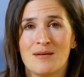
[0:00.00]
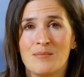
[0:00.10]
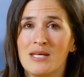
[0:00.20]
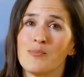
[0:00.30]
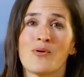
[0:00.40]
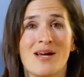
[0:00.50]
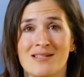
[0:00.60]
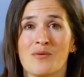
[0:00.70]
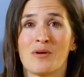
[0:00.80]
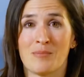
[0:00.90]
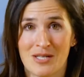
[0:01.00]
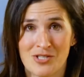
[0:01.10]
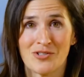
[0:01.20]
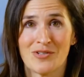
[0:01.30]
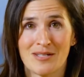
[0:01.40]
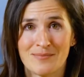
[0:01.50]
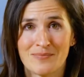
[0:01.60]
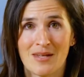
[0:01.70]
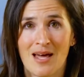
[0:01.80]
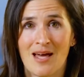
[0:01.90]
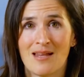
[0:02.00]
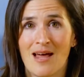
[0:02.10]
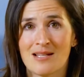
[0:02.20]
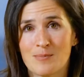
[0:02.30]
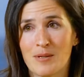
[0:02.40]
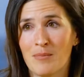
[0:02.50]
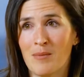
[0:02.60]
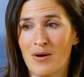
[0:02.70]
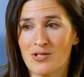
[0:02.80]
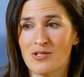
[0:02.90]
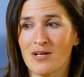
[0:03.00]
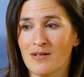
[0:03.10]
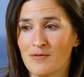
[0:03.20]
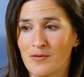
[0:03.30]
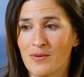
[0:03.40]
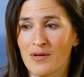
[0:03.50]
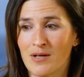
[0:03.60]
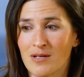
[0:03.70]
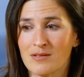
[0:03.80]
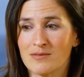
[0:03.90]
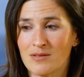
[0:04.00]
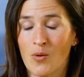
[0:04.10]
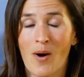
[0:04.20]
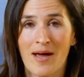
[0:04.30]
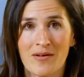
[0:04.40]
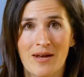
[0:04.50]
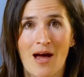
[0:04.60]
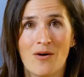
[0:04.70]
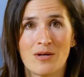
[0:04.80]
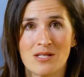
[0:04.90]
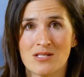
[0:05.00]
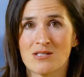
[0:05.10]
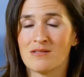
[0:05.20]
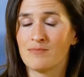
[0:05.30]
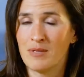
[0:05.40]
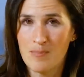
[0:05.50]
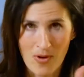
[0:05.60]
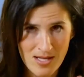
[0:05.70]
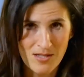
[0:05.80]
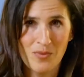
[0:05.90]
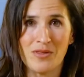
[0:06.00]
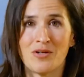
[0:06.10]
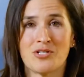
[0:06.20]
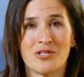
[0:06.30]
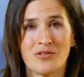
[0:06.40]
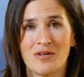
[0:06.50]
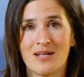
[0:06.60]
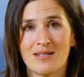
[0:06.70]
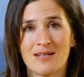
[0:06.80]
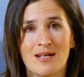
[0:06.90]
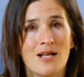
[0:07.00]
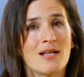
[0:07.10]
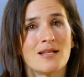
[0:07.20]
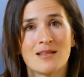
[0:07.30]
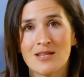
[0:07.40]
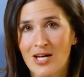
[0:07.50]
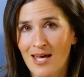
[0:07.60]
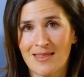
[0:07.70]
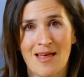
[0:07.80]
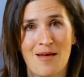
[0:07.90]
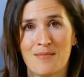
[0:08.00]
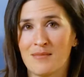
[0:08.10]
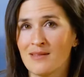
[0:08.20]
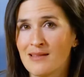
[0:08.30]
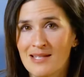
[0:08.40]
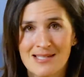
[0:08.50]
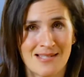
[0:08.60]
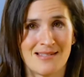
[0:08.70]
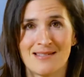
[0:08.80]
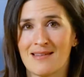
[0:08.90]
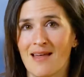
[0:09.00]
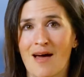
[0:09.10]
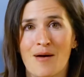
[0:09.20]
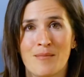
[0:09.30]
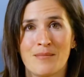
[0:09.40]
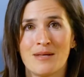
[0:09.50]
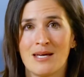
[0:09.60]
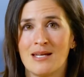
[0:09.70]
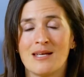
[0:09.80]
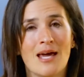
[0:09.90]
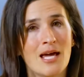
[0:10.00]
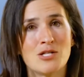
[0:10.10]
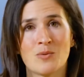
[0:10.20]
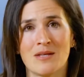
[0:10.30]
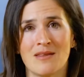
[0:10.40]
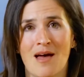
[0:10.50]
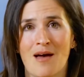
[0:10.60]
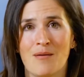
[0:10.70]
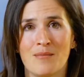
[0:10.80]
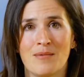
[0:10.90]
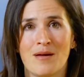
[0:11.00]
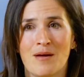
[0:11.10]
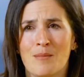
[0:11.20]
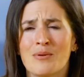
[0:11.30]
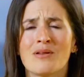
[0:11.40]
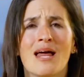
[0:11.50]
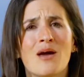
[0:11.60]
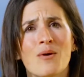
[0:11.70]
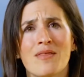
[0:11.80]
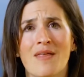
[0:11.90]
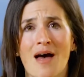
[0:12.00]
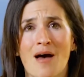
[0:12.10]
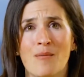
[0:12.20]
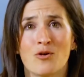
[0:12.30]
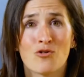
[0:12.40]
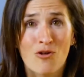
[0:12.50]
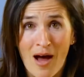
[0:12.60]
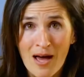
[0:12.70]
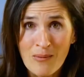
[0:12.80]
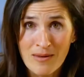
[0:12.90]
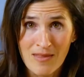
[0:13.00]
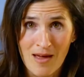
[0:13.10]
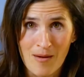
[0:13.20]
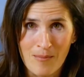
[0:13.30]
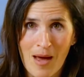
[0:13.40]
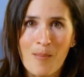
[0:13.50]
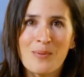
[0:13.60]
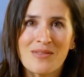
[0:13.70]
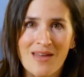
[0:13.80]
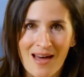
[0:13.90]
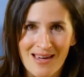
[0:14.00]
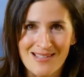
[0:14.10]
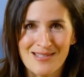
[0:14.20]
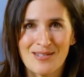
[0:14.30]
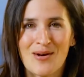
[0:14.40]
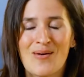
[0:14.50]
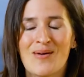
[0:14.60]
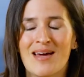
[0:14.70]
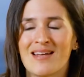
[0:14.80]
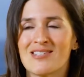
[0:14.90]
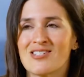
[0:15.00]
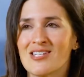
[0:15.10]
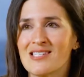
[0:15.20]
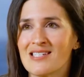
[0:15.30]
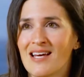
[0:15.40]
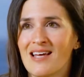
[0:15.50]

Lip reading: being present with my children. And that's been my mantra for a while now, is be present with your children. Look at them, listen to them, engage with them, play with them, cry with them, empathize, you know, and it's just,